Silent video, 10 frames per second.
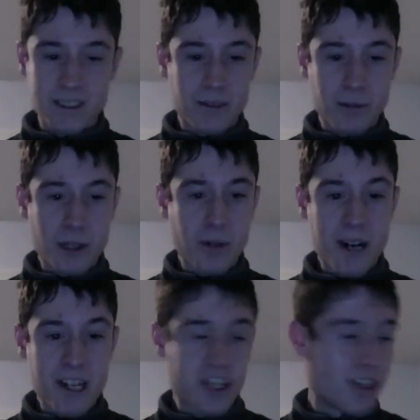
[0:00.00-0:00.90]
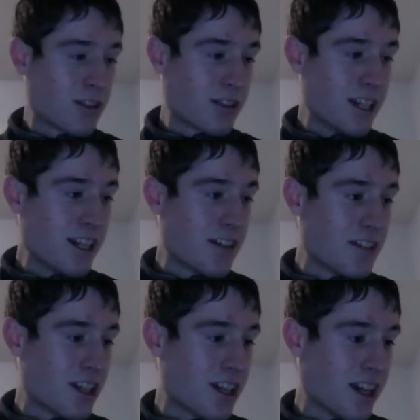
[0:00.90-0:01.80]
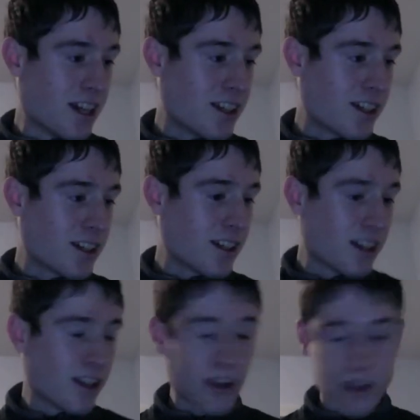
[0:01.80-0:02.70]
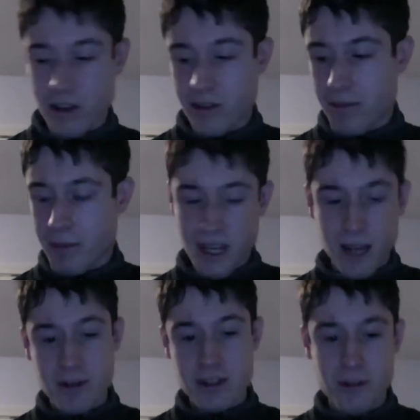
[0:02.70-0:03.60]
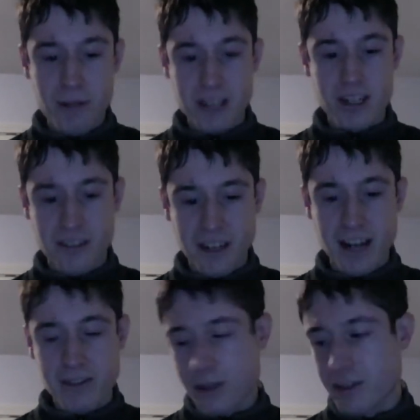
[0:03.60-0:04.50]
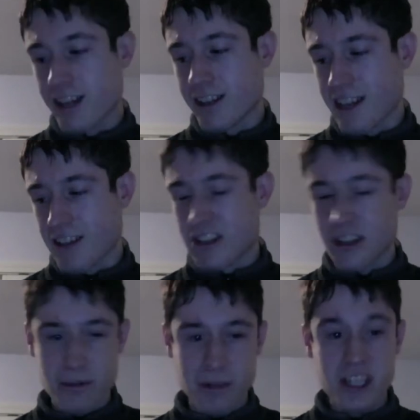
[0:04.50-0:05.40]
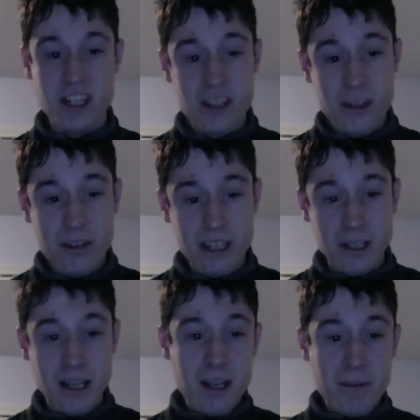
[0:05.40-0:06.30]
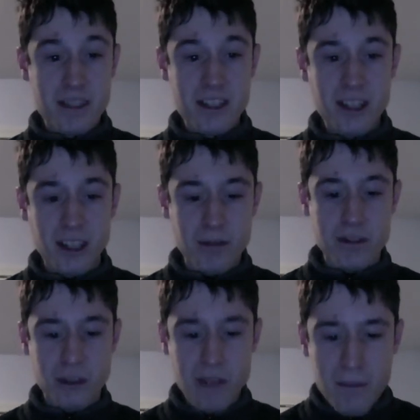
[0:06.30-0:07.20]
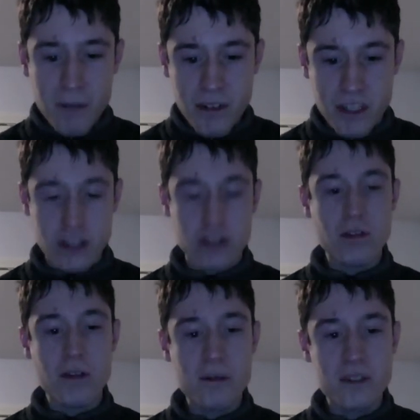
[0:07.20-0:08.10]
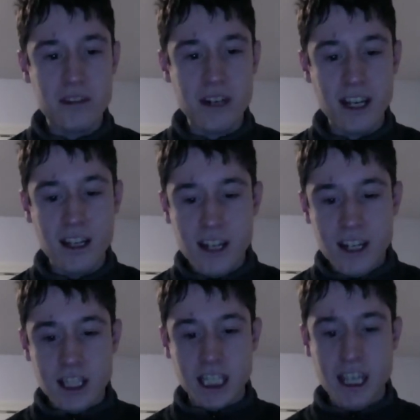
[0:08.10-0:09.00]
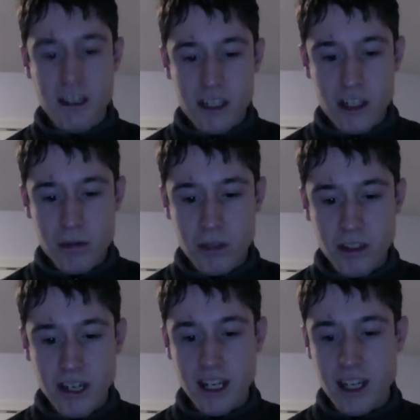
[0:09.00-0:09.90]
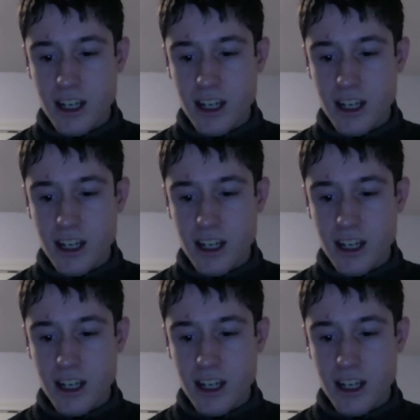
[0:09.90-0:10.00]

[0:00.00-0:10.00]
watch in 3D tonight. Although if my dad wants to watch it, I'm gonna have to go downstairs and watch it in 2D. But still, it was a great movie. The story was great. The characters were great.